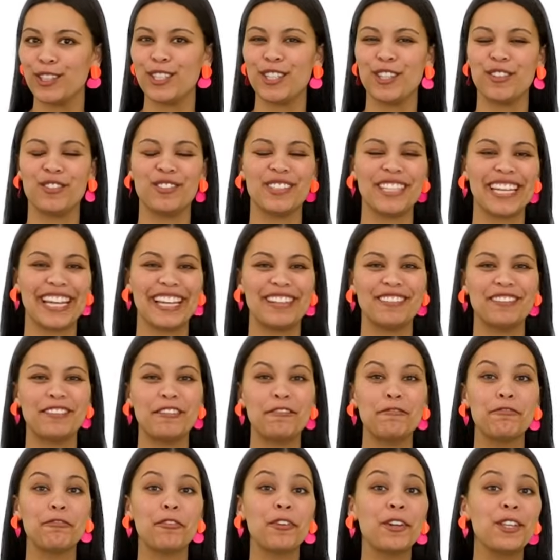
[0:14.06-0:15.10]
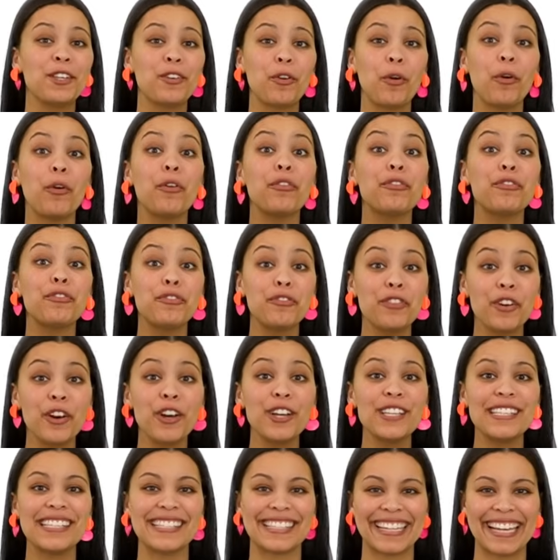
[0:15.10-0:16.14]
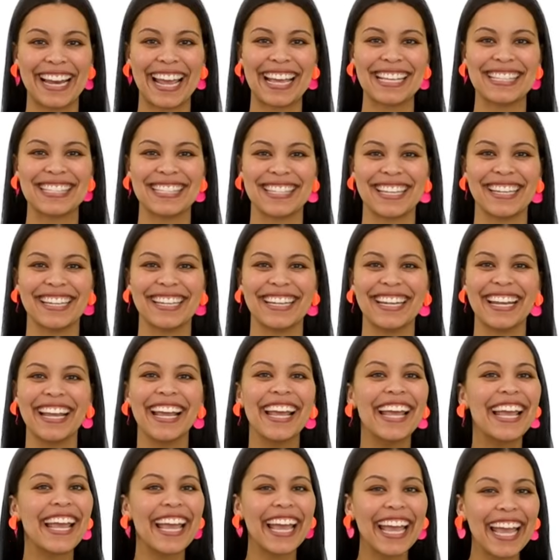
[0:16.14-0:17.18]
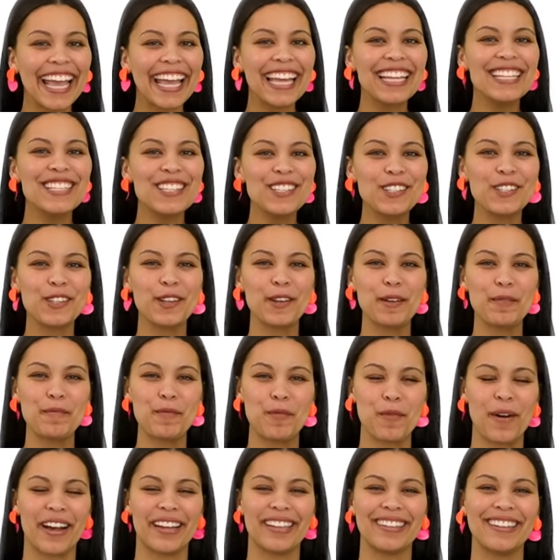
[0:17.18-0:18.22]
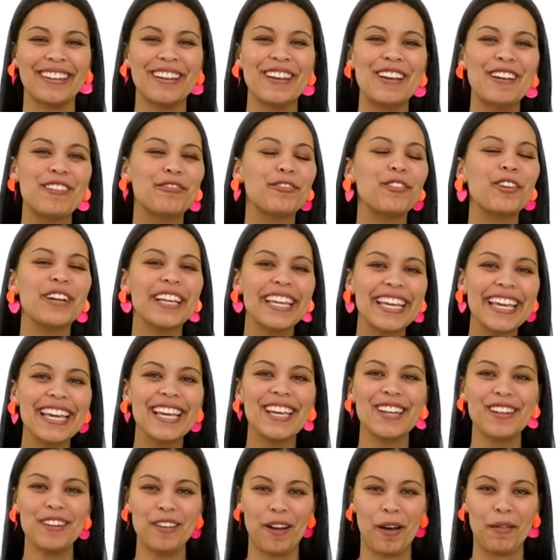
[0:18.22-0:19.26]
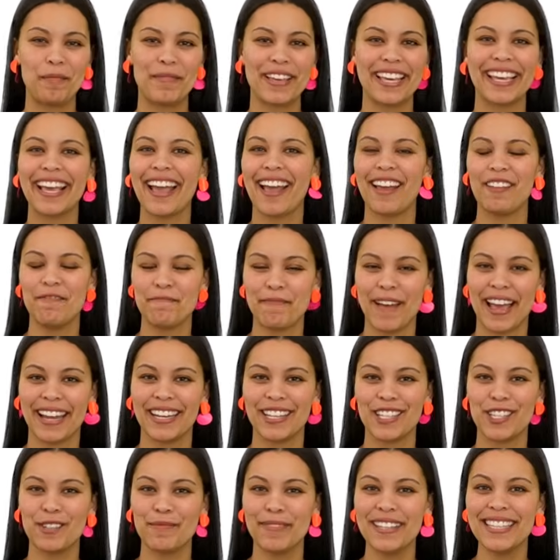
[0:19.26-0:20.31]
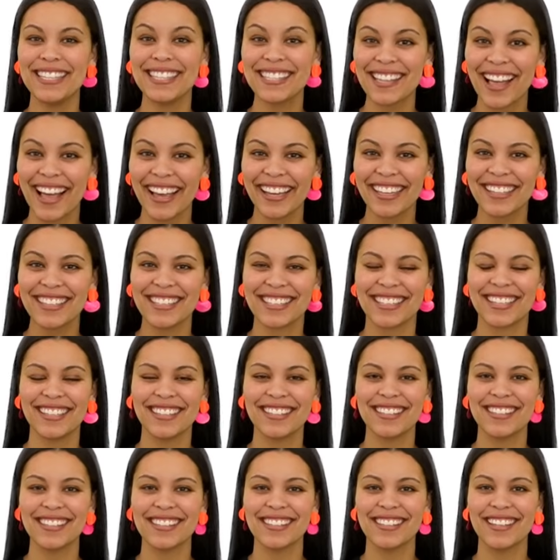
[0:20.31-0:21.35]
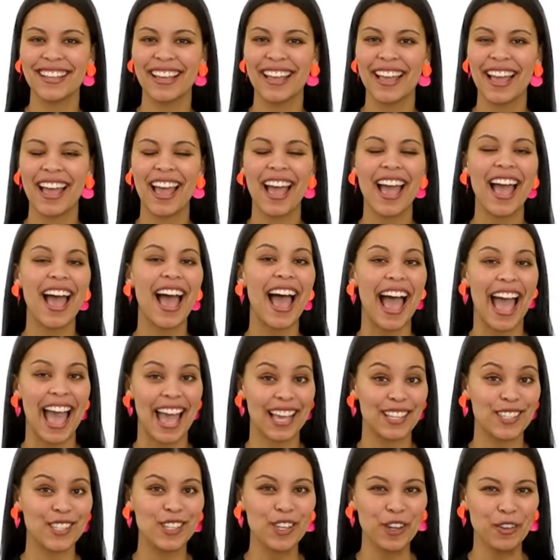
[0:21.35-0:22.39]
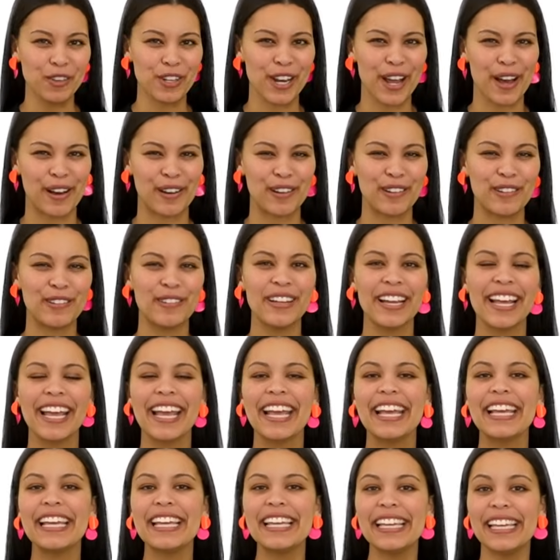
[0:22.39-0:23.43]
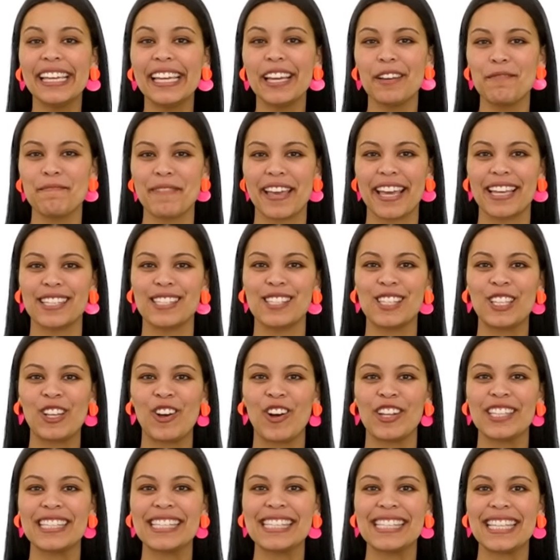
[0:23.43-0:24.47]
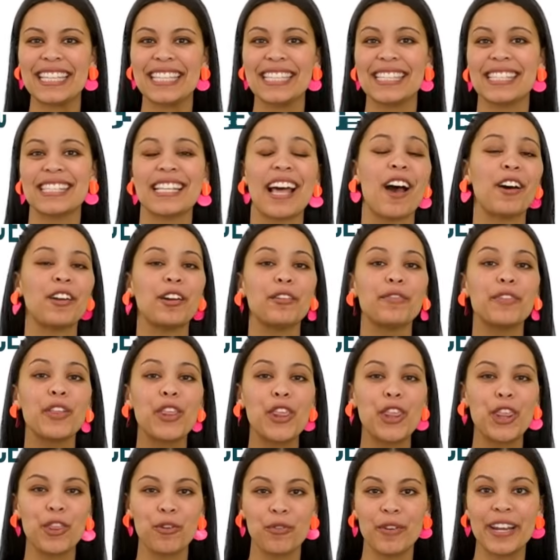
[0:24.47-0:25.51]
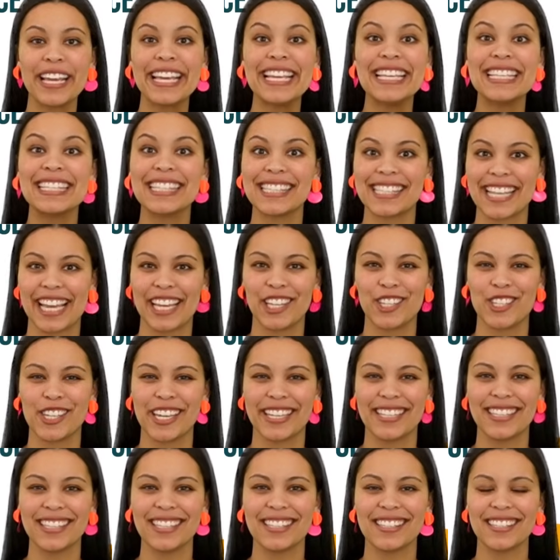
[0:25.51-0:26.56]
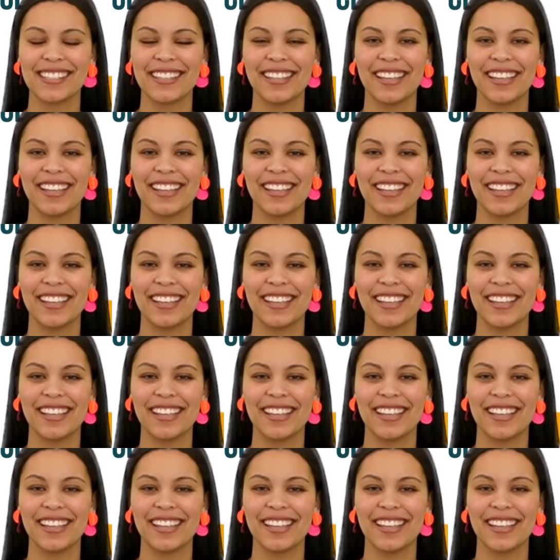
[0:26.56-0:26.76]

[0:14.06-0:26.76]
tuned in for your first lesson in Term 1 for Economic and Management Sciences. As you know, EMS consists out of three sections.